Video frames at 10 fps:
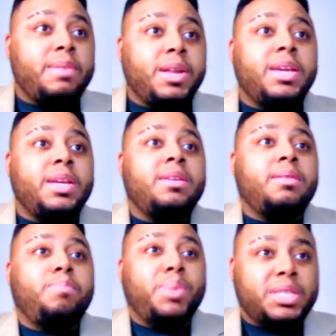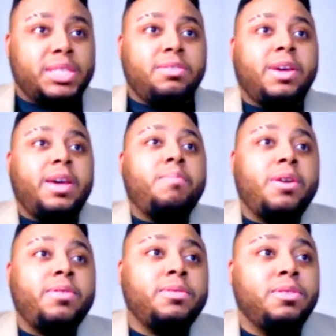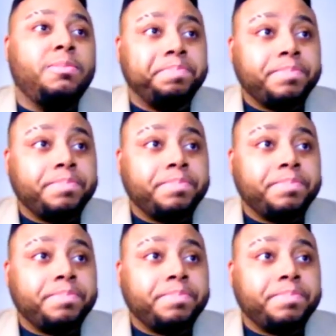million business, okay, model. So